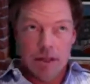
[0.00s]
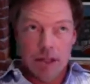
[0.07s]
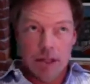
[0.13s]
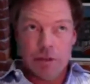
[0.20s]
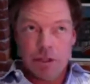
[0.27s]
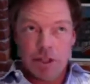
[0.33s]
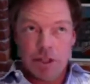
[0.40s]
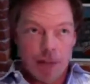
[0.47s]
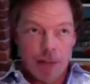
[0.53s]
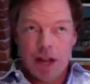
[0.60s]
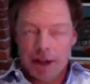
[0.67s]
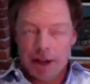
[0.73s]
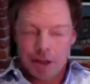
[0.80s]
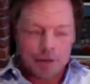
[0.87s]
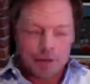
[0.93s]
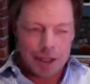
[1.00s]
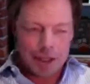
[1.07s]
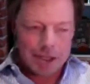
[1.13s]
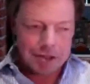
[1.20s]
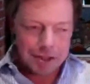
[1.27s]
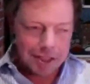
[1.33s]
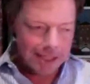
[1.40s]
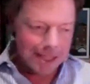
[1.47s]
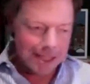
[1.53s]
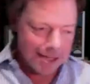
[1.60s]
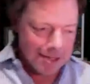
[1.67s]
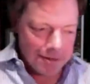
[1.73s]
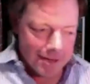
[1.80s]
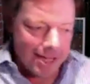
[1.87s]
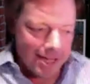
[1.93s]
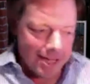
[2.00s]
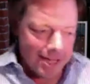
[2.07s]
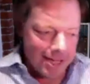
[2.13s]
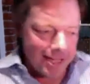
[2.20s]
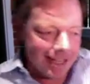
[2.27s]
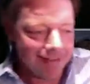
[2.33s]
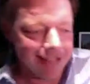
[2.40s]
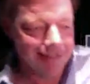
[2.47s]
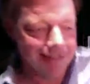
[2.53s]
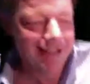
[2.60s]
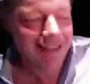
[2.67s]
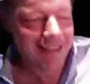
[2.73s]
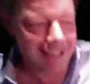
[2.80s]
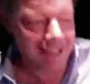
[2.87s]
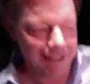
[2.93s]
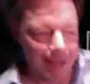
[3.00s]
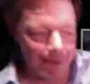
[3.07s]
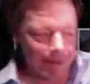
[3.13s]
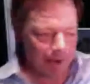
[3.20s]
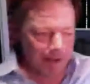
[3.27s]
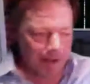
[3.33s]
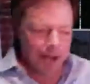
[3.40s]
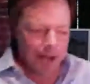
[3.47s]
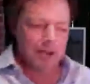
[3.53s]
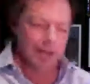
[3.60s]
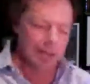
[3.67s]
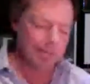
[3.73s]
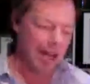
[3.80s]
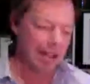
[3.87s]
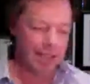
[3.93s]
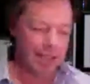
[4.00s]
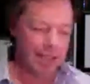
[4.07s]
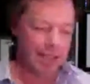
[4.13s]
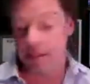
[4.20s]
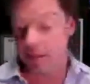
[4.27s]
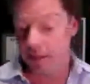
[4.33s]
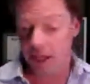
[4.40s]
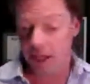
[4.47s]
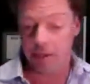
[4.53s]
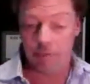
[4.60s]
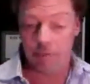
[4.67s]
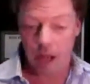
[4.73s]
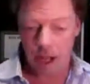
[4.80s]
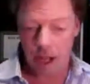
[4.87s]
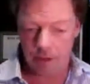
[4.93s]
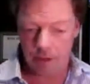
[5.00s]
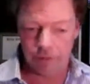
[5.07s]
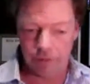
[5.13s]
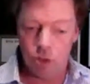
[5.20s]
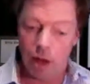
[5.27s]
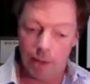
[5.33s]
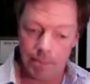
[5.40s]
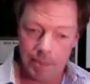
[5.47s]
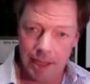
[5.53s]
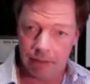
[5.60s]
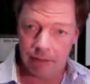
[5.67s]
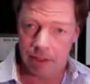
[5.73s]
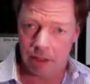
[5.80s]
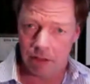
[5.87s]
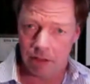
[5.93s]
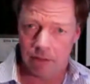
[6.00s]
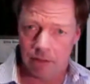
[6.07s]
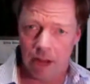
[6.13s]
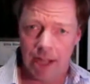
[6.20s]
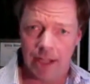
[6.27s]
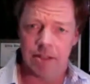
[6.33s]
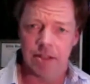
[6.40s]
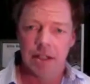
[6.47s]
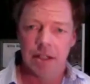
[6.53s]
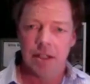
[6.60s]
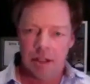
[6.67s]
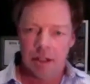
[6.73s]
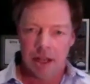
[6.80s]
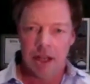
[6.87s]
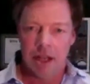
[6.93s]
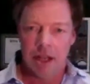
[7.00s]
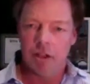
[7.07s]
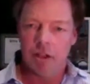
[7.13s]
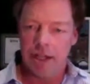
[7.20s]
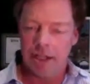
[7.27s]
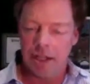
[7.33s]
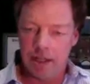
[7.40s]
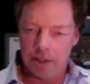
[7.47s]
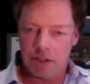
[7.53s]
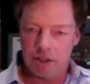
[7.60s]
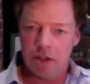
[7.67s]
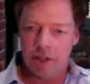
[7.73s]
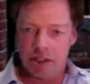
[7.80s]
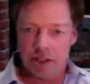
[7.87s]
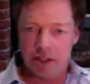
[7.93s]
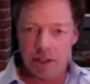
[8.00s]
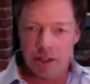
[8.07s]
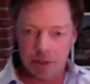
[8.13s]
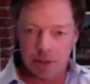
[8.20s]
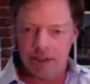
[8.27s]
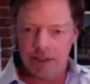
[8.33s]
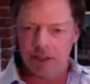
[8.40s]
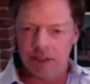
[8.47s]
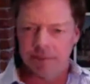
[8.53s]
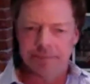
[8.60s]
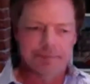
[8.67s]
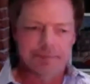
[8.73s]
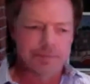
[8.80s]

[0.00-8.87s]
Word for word: after Top Gun, I was very interested in joining the Navy, thinking maybe I wanted to go into politics, and I uh, flew on P3 Orions on trained to hunt Soviet submarines.